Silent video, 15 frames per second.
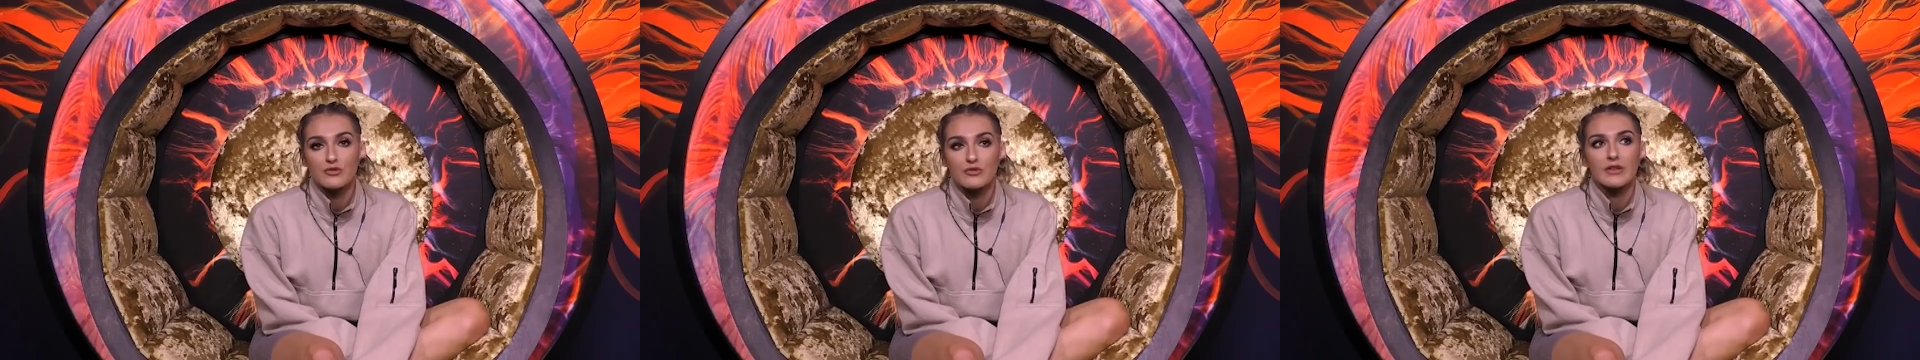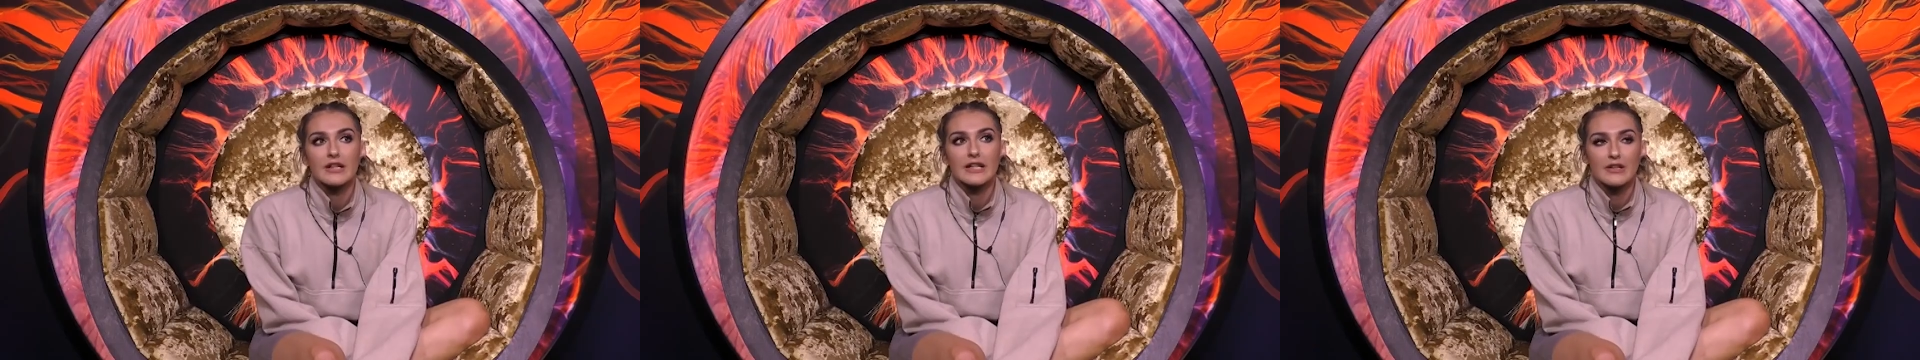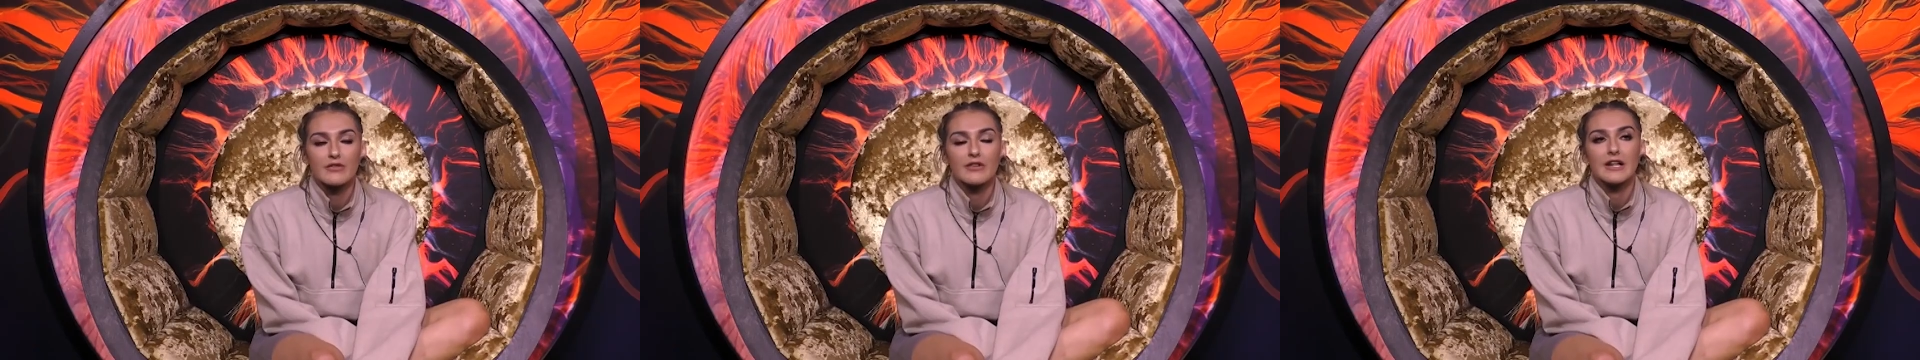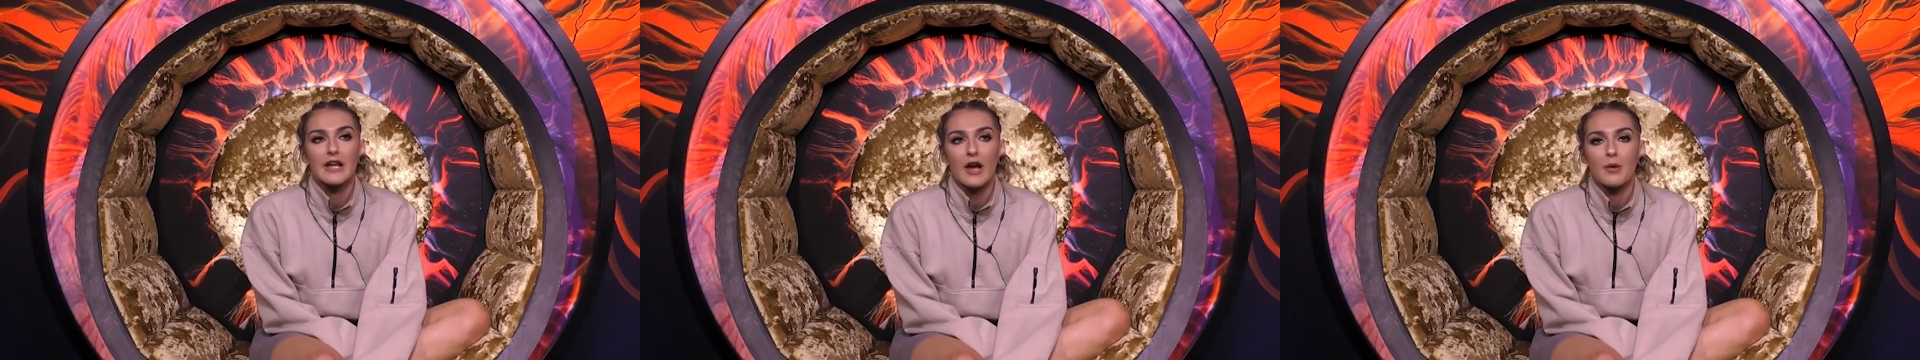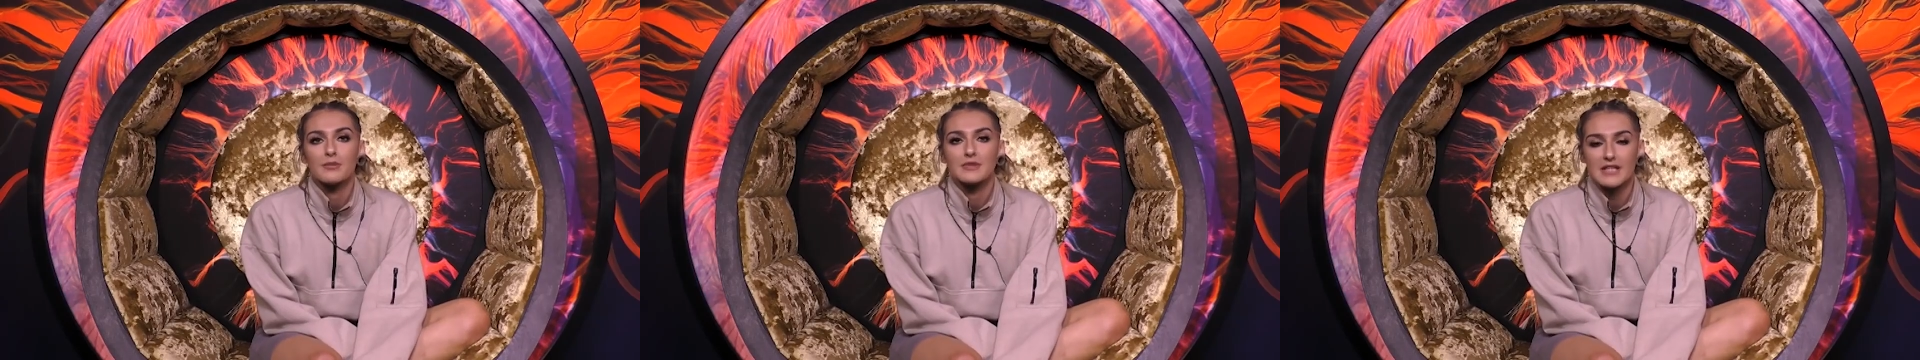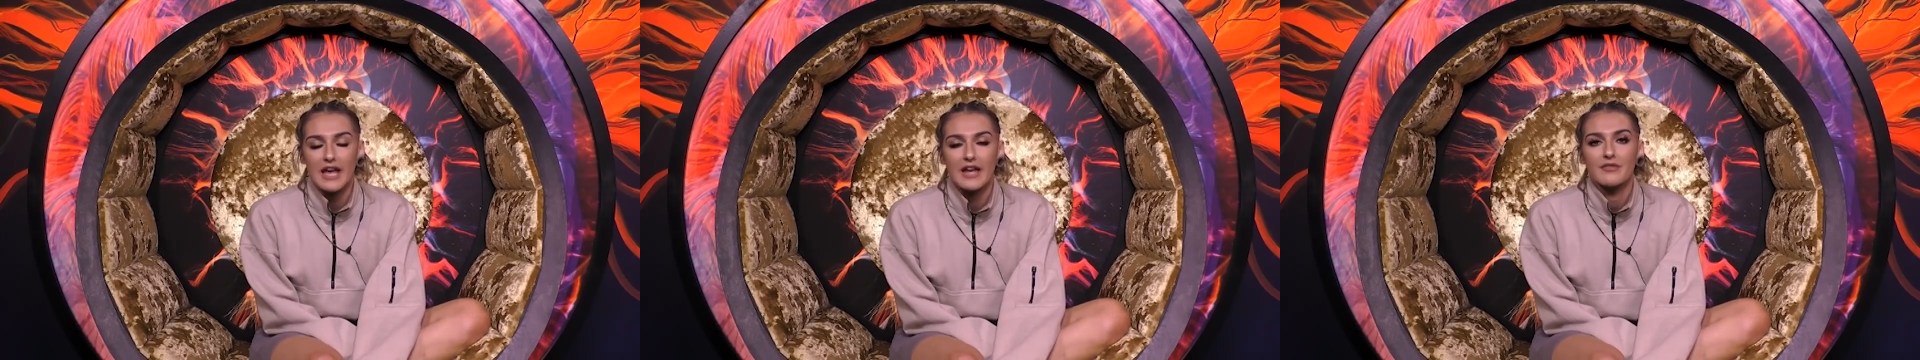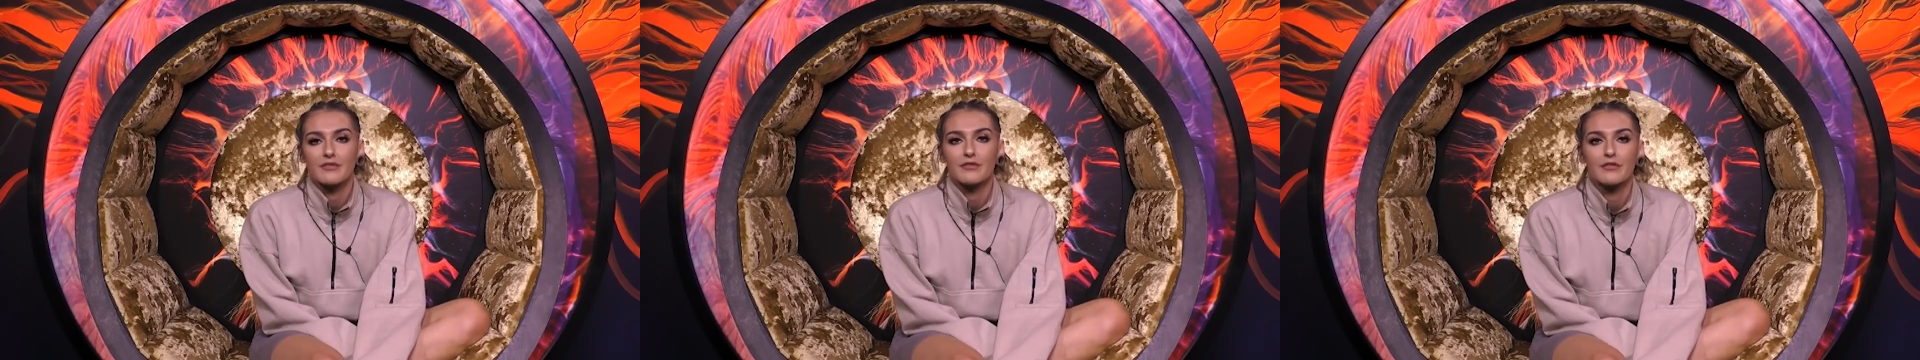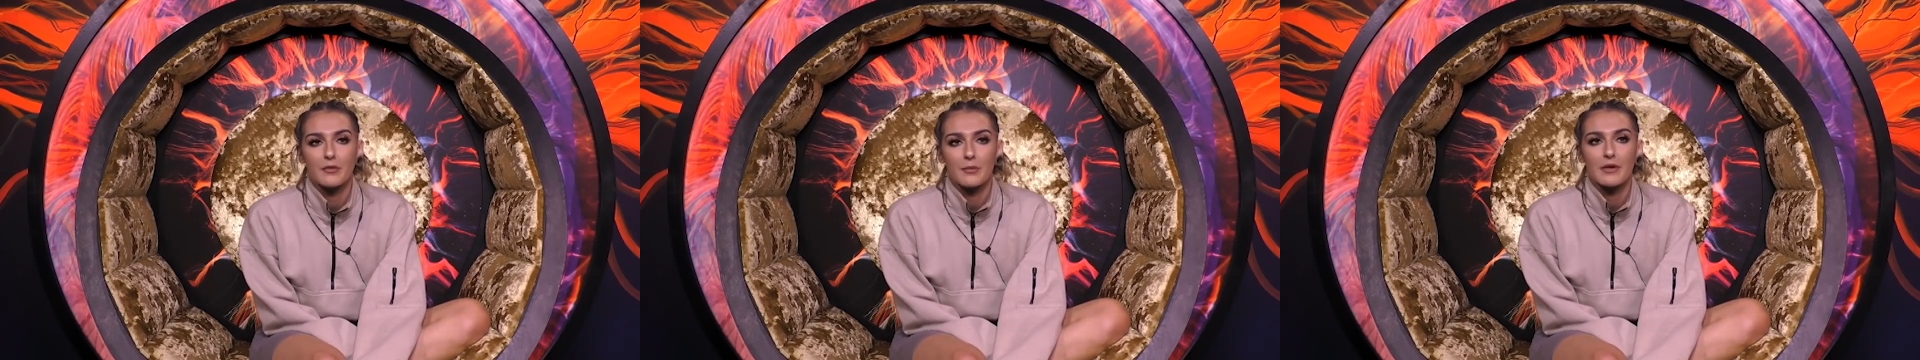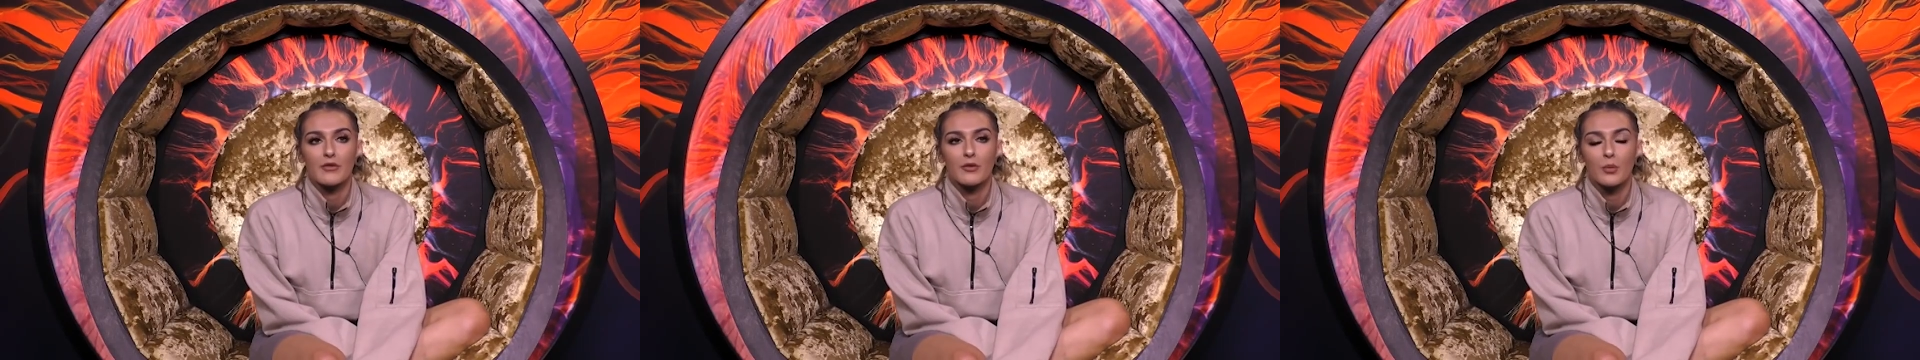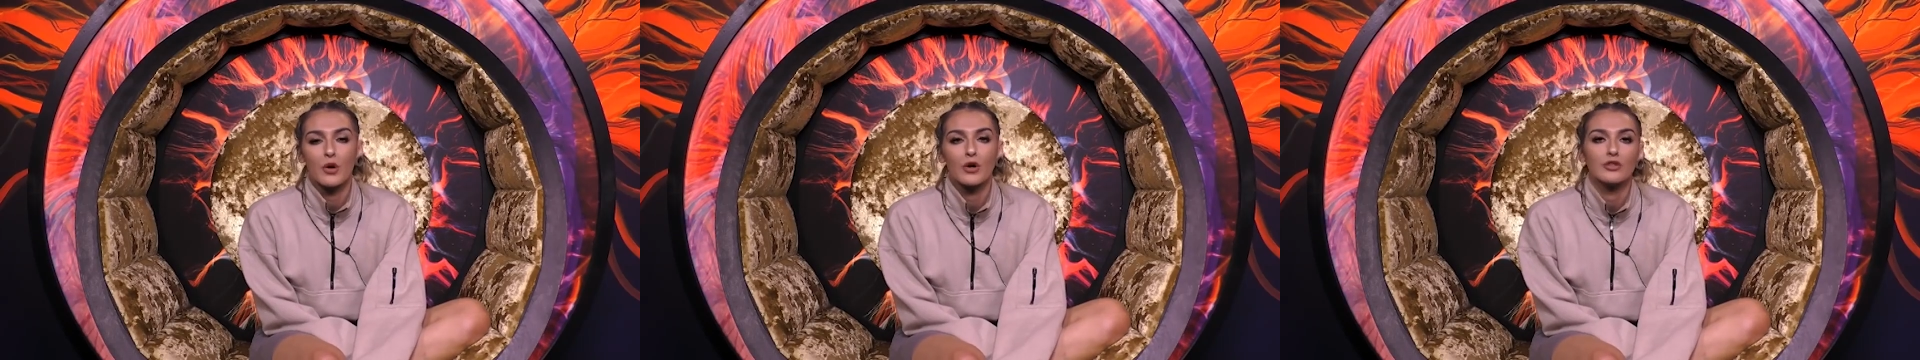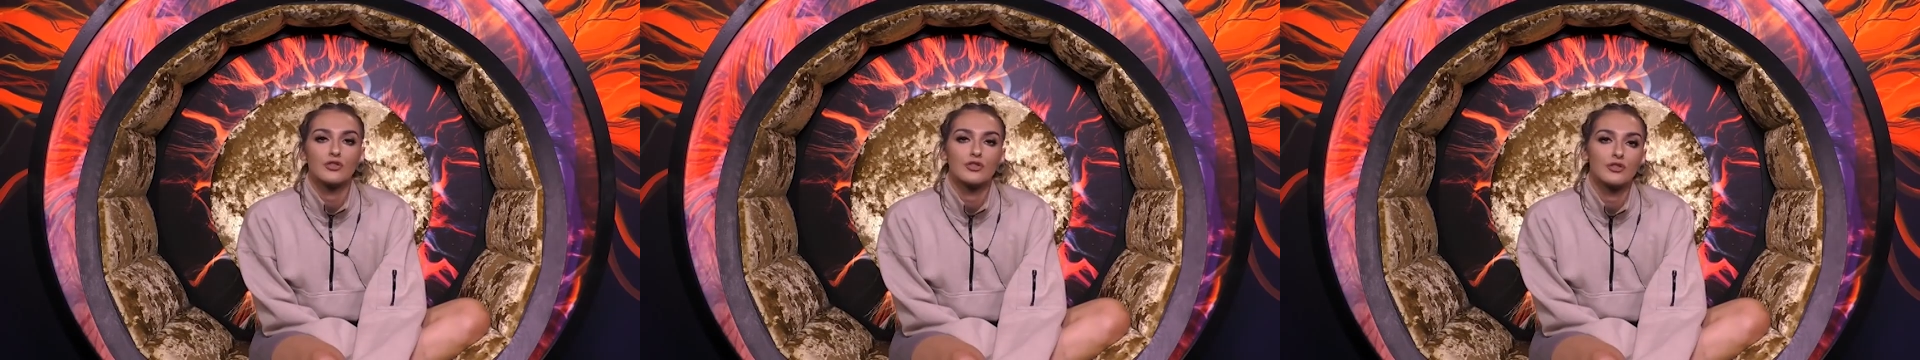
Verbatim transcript: was really, really upsetting for me to watch.